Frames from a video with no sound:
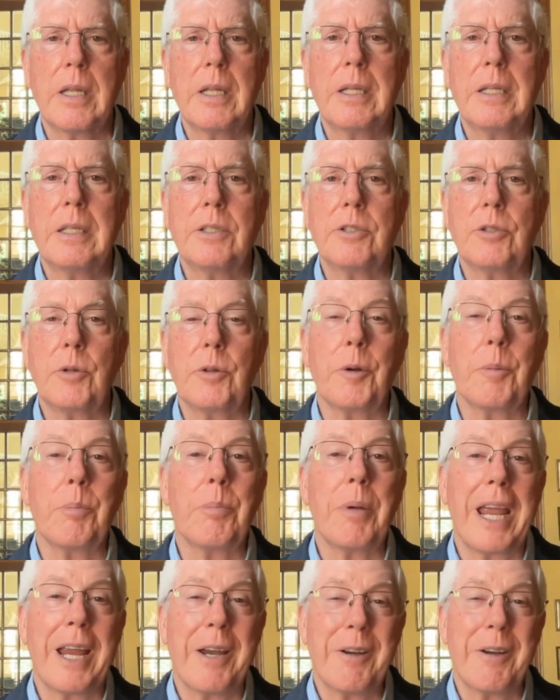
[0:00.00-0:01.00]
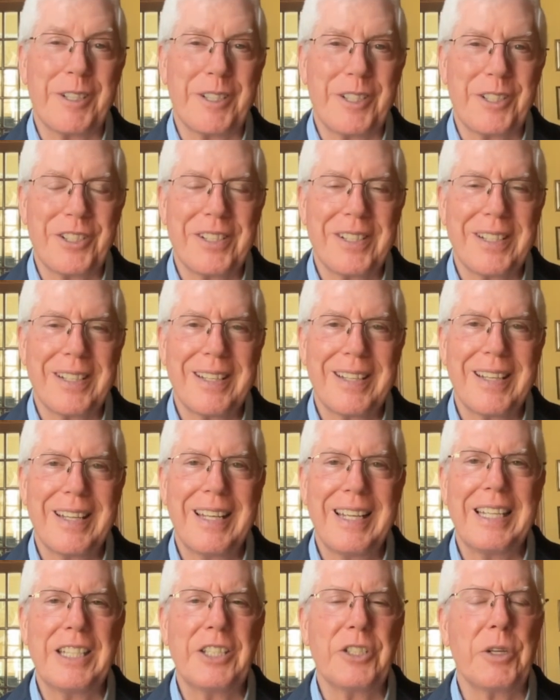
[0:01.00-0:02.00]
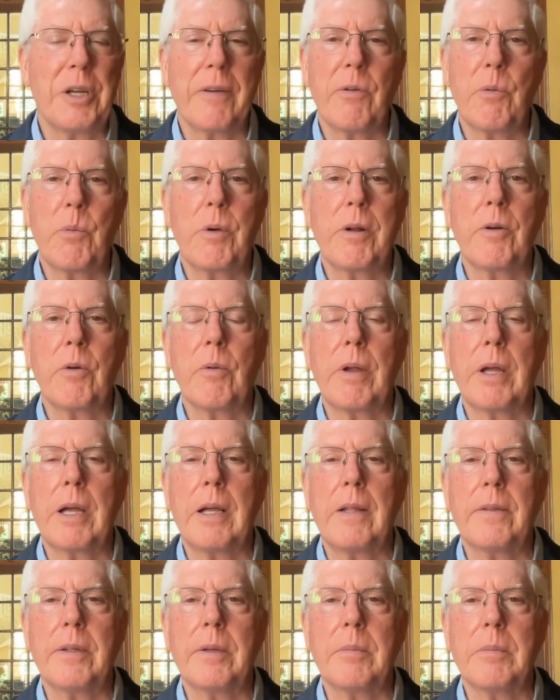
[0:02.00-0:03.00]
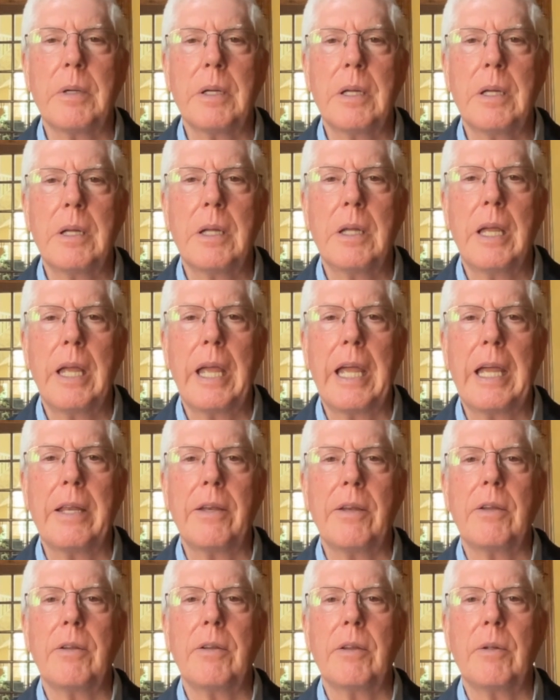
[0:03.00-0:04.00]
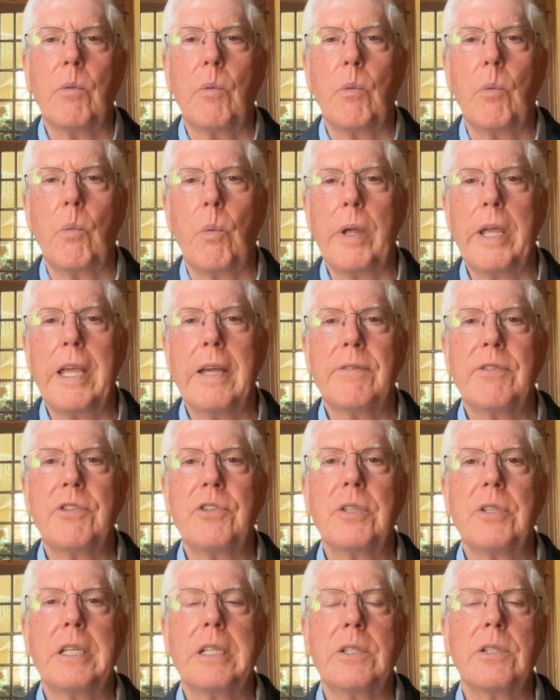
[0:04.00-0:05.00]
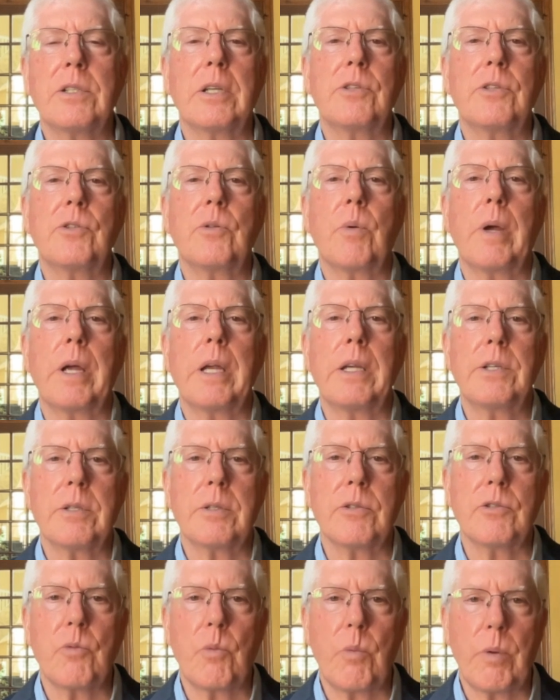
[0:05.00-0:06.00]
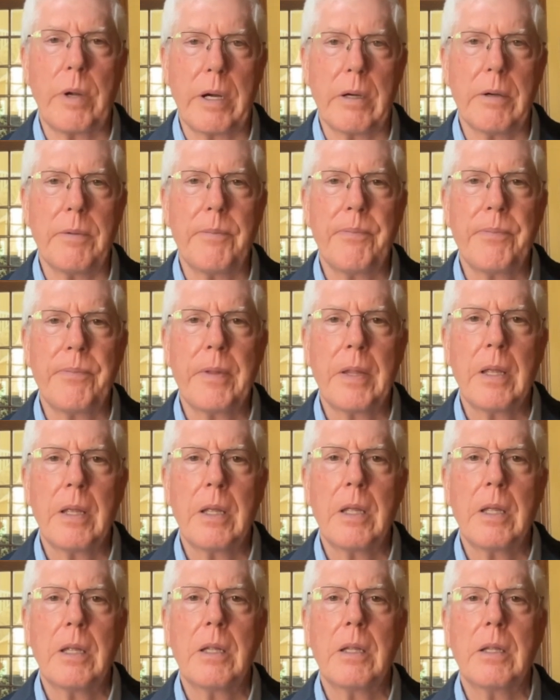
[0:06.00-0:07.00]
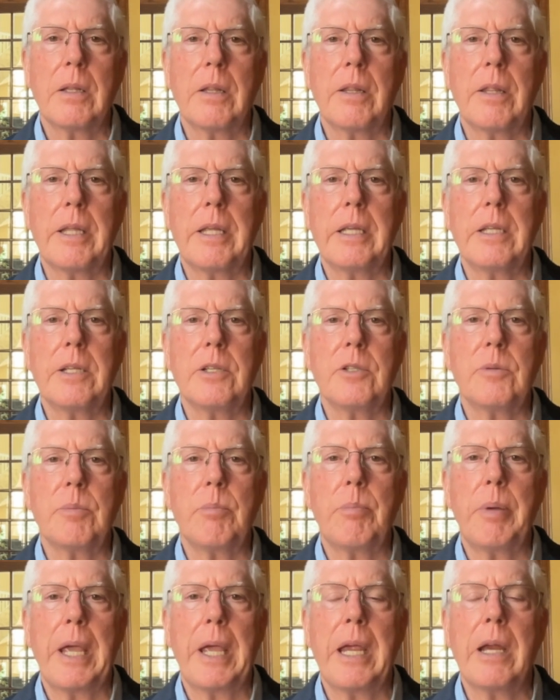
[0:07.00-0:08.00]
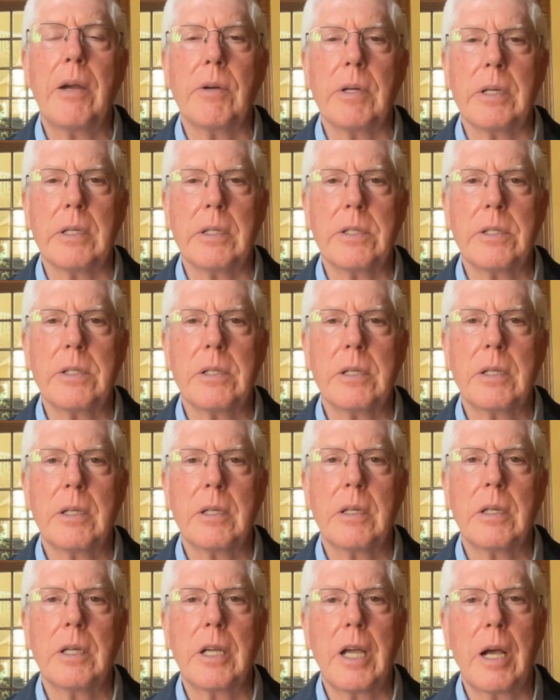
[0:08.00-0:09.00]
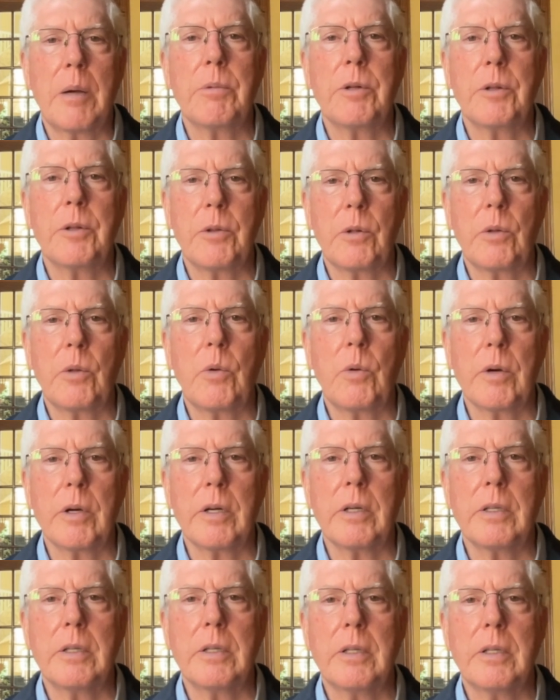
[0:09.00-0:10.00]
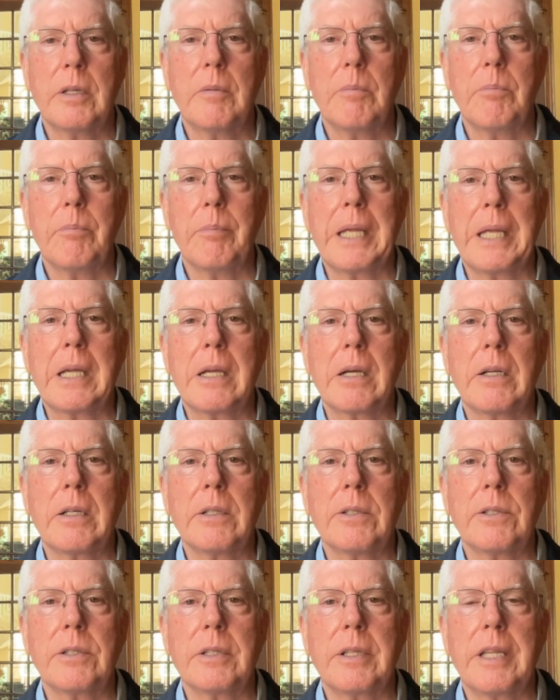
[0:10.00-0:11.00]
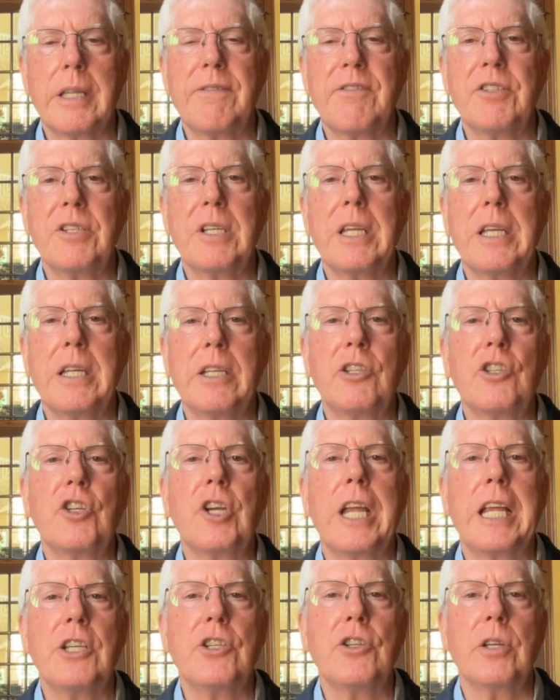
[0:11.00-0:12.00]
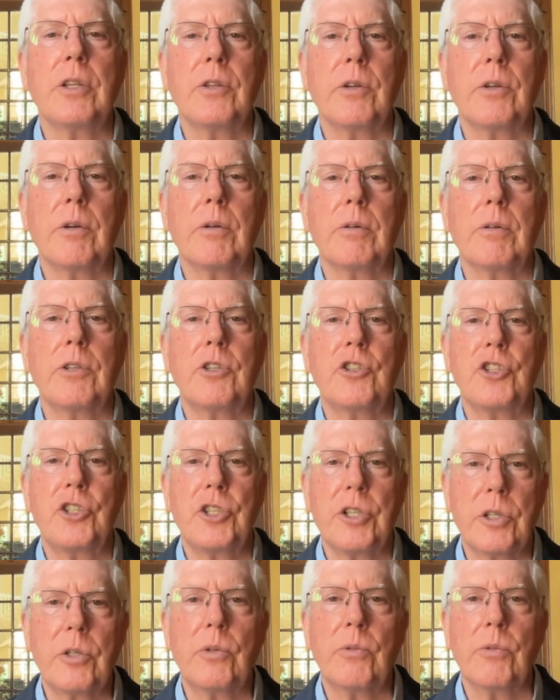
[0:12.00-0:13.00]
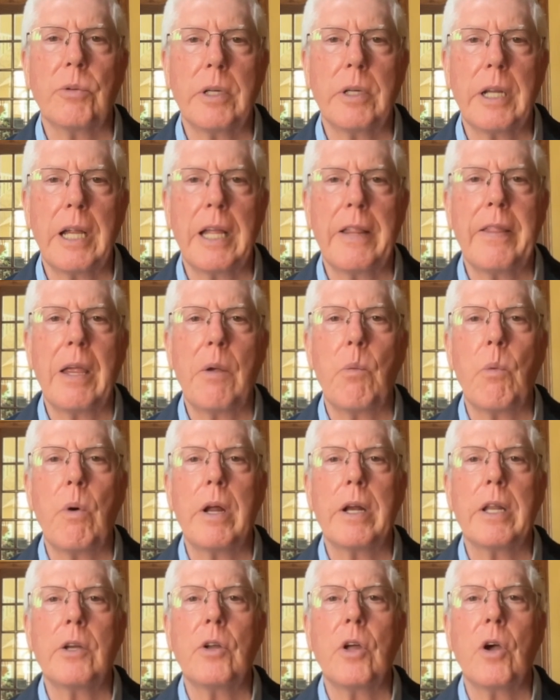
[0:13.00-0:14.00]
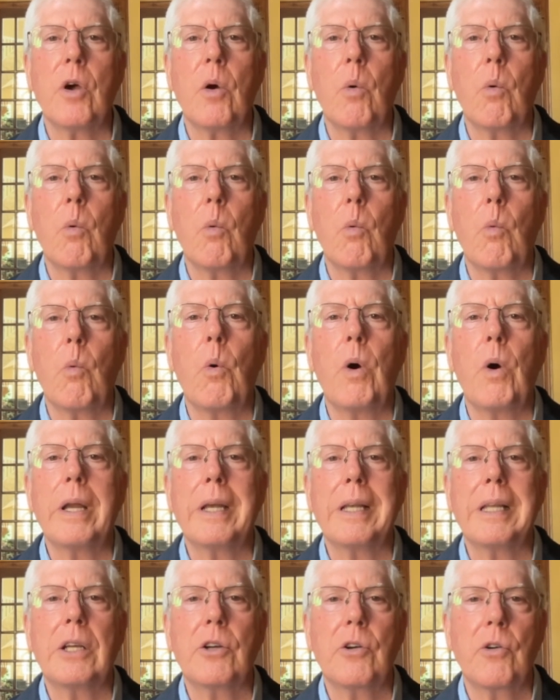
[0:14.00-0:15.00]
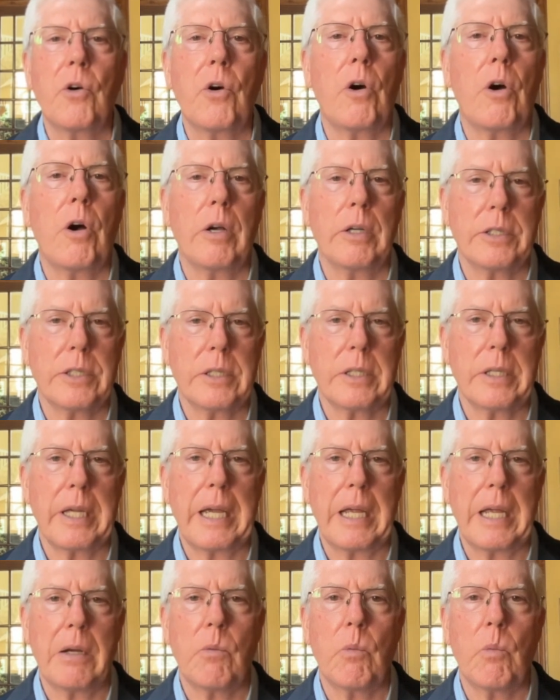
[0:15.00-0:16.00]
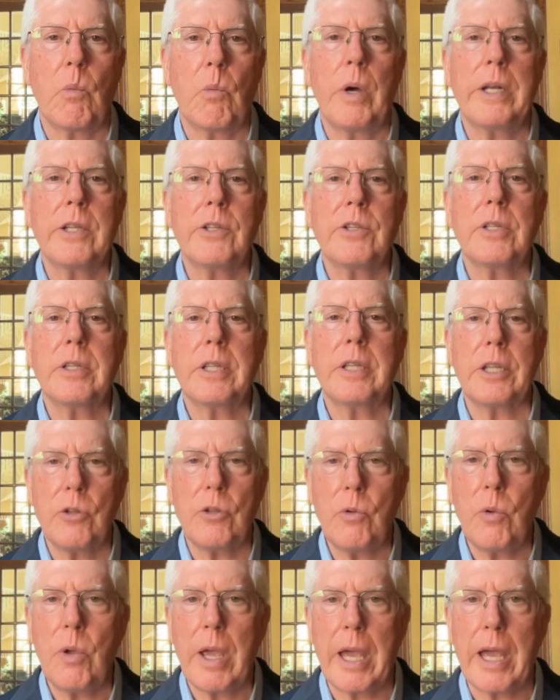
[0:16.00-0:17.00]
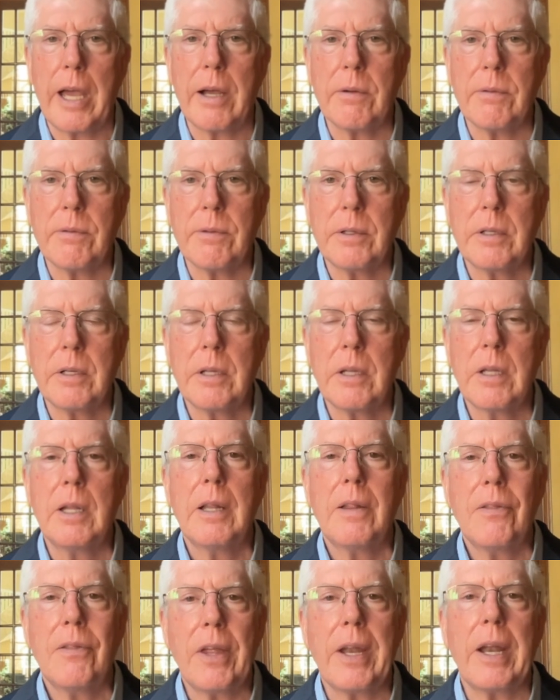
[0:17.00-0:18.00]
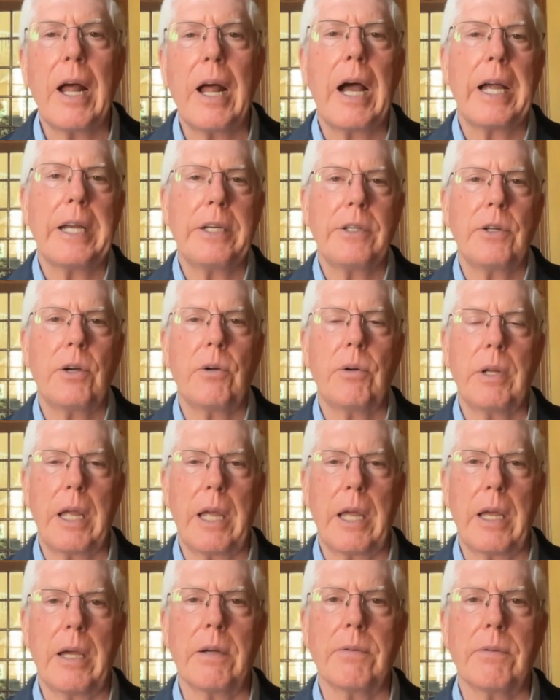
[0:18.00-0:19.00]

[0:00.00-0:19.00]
to their parents, to everyone around them. And we have seen situations where these parents come to the Lord because they've seen a change in their children and they want to know what caused that. What is it that you have that I don't have?